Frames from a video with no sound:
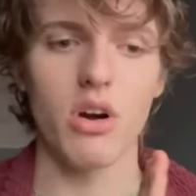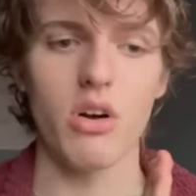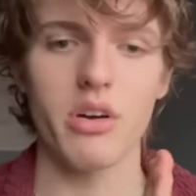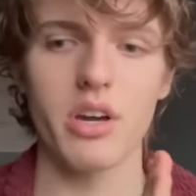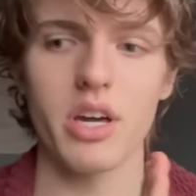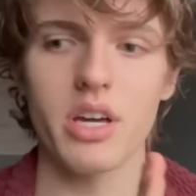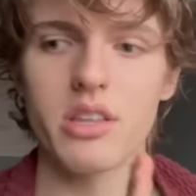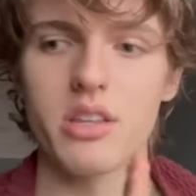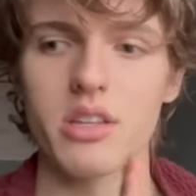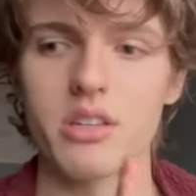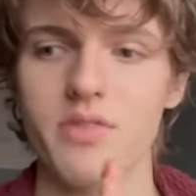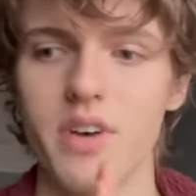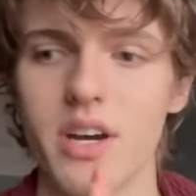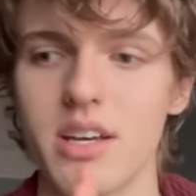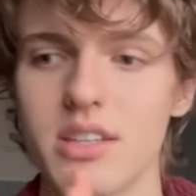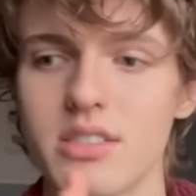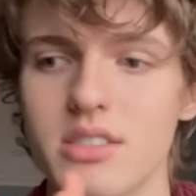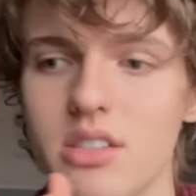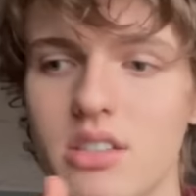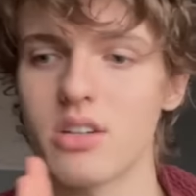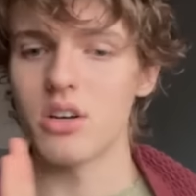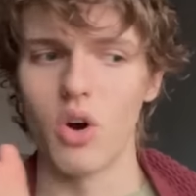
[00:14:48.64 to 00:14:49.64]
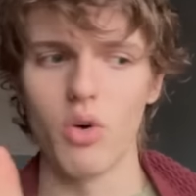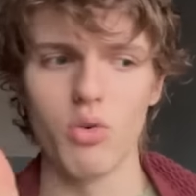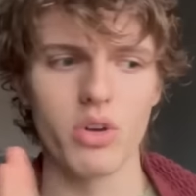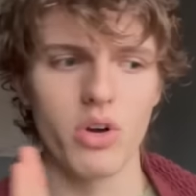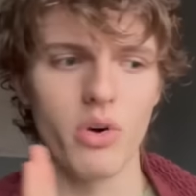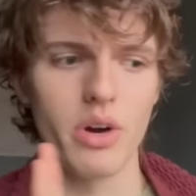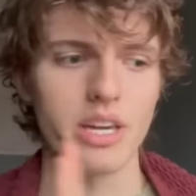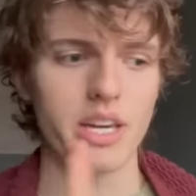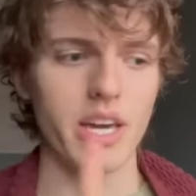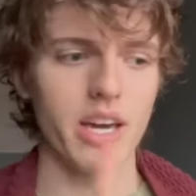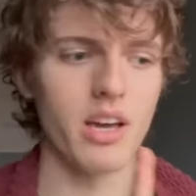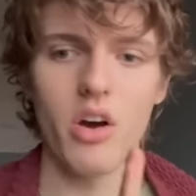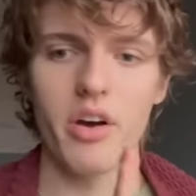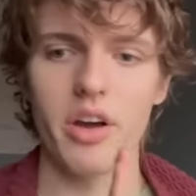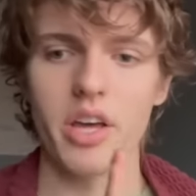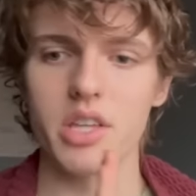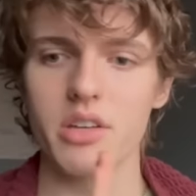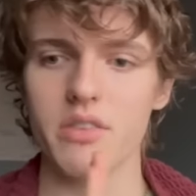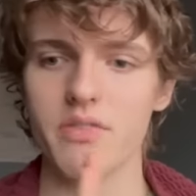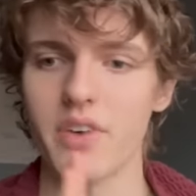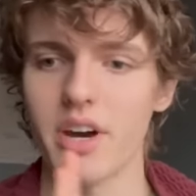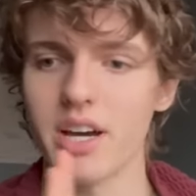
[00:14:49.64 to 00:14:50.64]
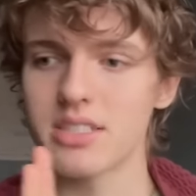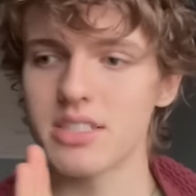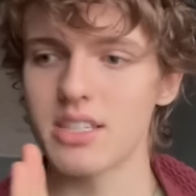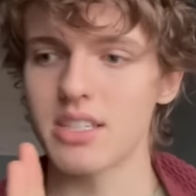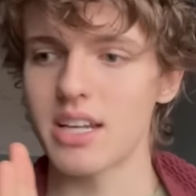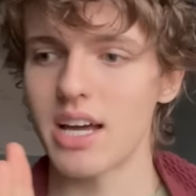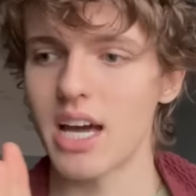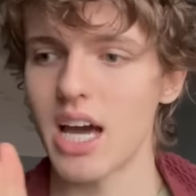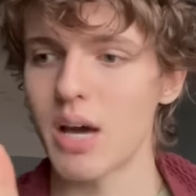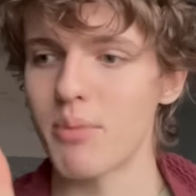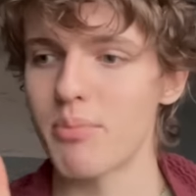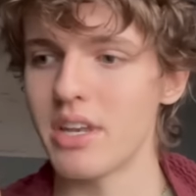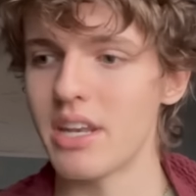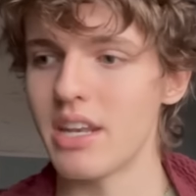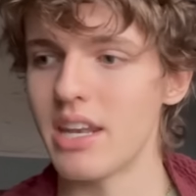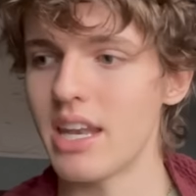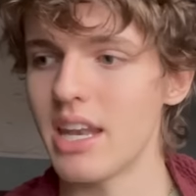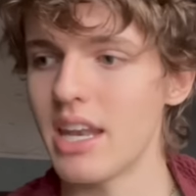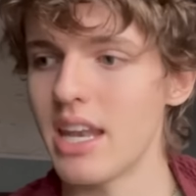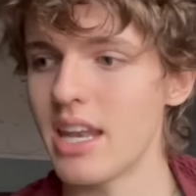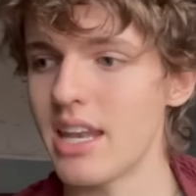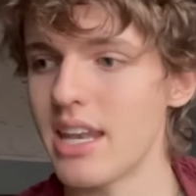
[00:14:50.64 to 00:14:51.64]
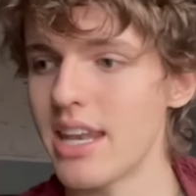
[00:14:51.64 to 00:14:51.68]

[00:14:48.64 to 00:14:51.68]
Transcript: okay, this fight is gonna, oh no, I can't. Okay, the fight's gonna happen,